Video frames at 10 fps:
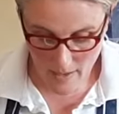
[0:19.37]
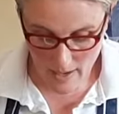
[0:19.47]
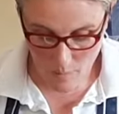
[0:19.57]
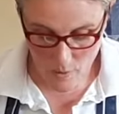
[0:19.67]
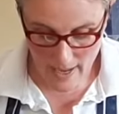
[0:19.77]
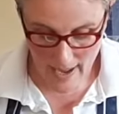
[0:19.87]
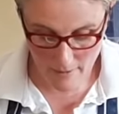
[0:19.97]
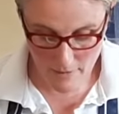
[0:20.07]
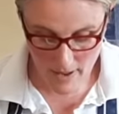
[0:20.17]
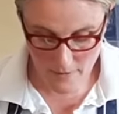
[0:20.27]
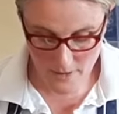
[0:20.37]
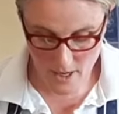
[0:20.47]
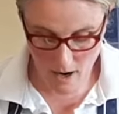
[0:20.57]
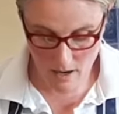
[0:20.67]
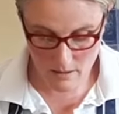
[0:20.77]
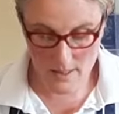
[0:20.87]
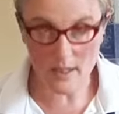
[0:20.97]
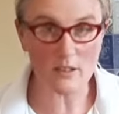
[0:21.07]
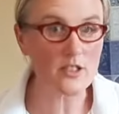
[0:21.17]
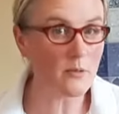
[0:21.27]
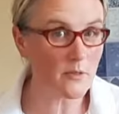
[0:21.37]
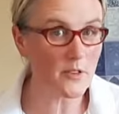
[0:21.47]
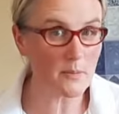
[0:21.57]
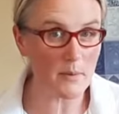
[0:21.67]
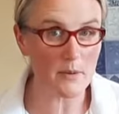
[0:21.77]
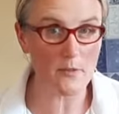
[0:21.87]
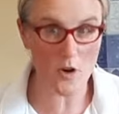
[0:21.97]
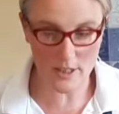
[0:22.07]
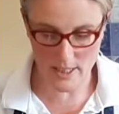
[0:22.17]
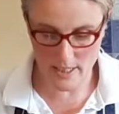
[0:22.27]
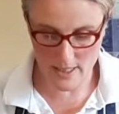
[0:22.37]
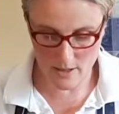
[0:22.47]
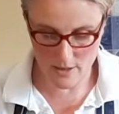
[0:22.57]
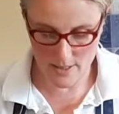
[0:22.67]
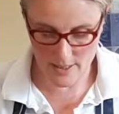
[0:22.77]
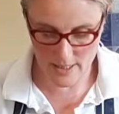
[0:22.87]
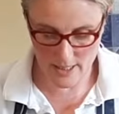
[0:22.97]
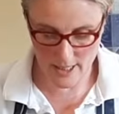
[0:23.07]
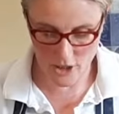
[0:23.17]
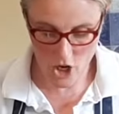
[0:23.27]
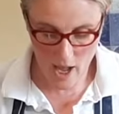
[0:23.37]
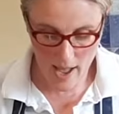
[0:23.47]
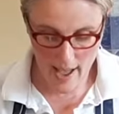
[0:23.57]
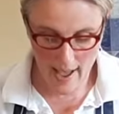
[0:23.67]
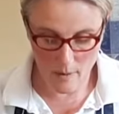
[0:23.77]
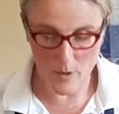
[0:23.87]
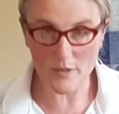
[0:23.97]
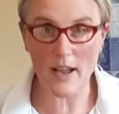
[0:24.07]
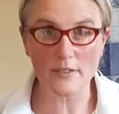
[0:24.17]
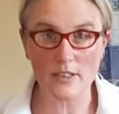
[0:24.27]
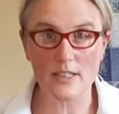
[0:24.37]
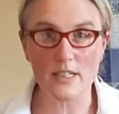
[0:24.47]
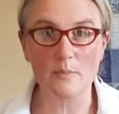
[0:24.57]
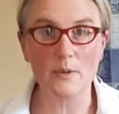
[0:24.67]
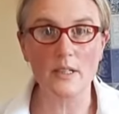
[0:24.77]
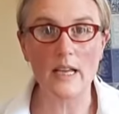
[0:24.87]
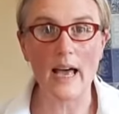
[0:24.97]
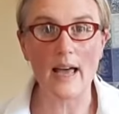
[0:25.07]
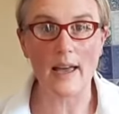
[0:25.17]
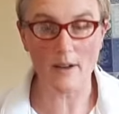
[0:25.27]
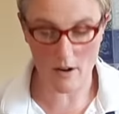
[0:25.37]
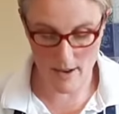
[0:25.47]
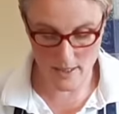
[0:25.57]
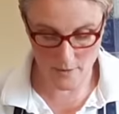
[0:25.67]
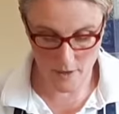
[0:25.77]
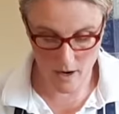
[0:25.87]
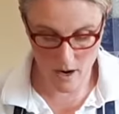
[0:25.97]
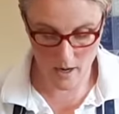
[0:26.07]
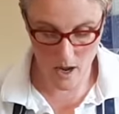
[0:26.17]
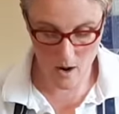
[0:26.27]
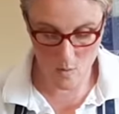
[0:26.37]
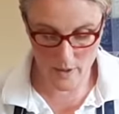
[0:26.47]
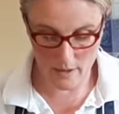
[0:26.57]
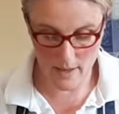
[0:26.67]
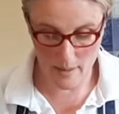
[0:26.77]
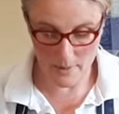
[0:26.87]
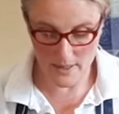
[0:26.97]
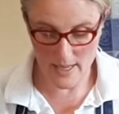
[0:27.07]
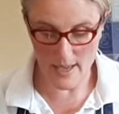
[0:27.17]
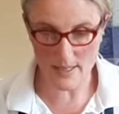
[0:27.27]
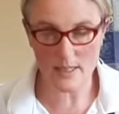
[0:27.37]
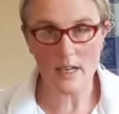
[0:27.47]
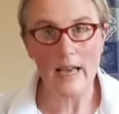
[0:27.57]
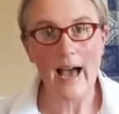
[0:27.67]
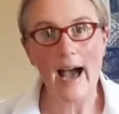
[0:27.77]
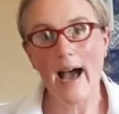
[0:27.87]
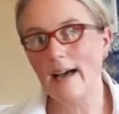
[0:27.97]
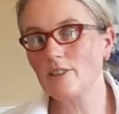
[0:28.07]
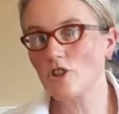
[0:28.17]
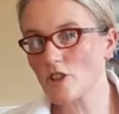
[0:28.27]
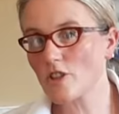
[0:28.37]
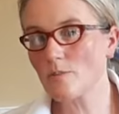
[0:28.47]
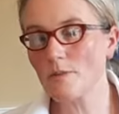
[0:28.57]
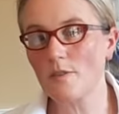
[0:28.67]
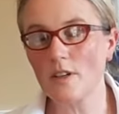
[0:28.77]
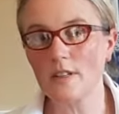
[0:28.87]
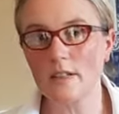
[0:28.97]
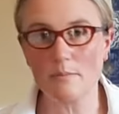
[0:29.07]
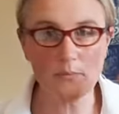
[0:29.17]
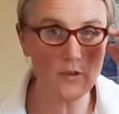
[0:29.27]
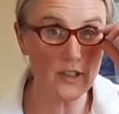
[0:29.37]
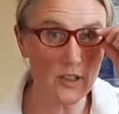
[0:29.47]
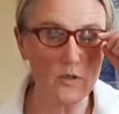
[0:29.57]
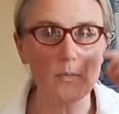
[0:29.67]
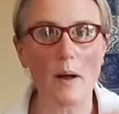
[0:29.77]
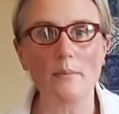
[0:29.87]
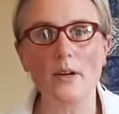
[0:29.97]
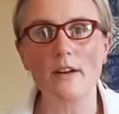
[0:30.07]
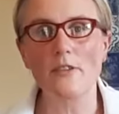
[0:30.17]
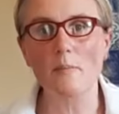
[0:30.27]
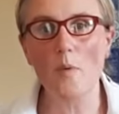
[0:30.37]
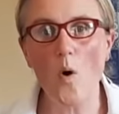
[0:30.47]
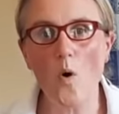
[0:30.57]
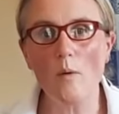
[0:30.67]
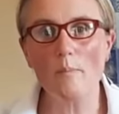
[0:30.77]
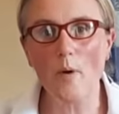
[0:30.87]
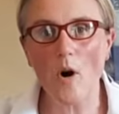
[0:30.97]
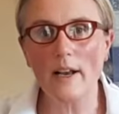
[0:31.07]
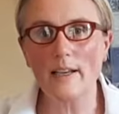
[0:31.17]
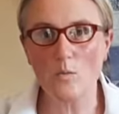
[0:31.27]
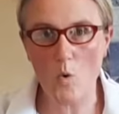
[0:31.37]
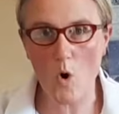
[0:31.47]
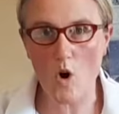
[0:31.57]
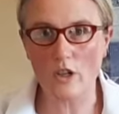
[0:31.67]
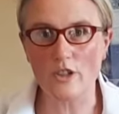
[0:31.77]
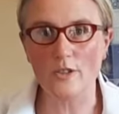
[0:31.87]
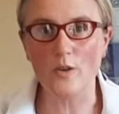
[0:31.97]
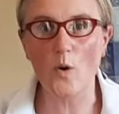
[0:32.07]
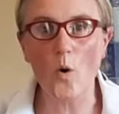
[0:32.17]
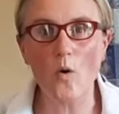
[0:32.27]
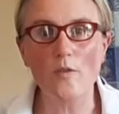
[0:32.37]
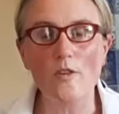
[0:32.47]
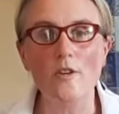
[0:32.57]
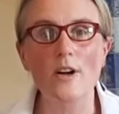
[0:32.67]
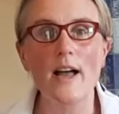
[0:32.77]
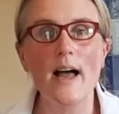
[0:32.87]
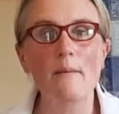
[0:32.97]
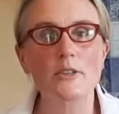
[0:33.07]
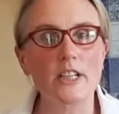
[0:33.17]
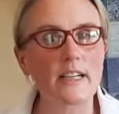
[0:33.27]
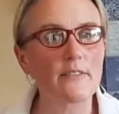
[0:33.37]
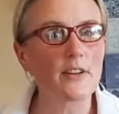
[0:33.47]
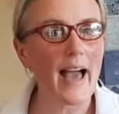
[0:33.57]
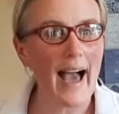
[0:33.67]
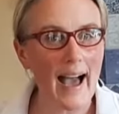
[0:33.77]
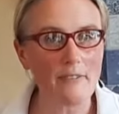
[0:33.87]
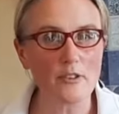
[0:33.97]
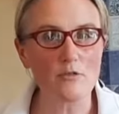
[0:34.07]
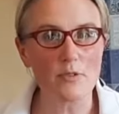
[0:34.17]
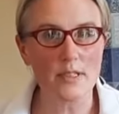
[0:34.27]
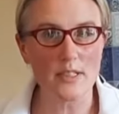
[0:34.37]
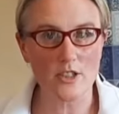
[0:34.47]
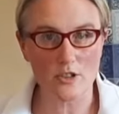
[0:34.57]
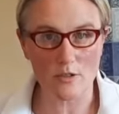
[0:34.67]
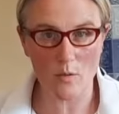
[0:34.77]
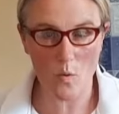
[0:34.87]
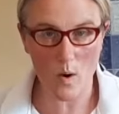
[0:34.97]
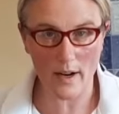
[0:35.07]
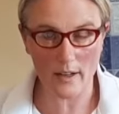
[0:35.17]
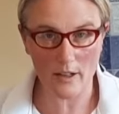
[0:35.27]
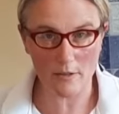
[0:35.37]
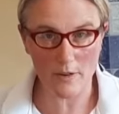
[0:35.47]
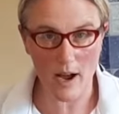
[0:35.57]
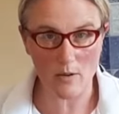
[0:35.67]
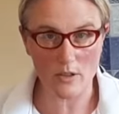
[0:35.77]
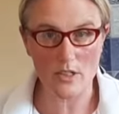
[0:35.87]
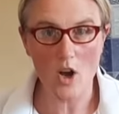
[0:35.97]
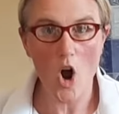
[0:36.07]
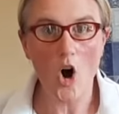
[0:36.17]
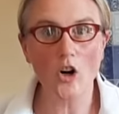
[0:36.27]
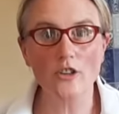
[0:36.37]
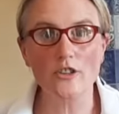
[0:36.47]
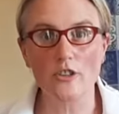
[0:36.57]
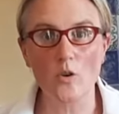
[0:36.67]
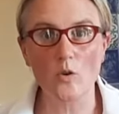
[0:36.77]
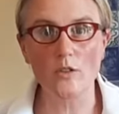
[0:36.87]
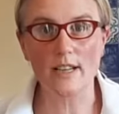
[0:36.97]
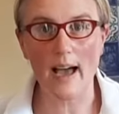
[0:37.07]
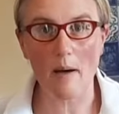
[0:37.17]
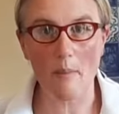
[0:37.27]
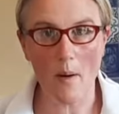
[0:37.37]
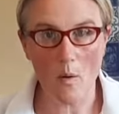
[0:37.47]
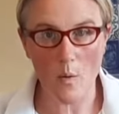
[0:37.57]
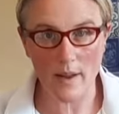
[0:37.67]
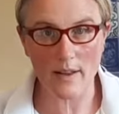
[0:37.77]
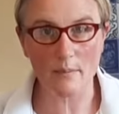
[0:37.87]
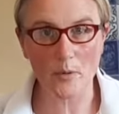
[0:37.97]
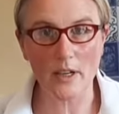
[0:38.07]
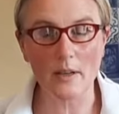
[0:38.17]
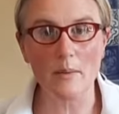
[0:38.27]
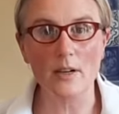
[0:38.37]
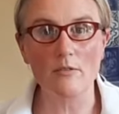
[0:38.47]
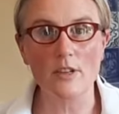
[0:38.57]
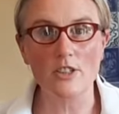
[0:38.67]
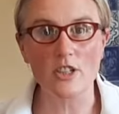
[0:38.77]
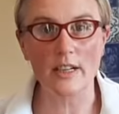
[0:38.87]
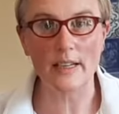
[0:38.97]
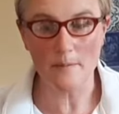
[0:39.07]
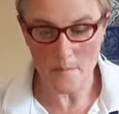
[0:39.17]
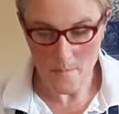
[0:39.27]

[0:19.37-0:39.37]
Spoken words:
we have left ours, or some of you maybe 48 hours at this stage. We've left it steeping our elderflower along with our lemon zest. And just some of you did run into a problem there. If you pour boiling water over, particularly if you haven't rinsed your flowers under the cold tap when you bring them in originally,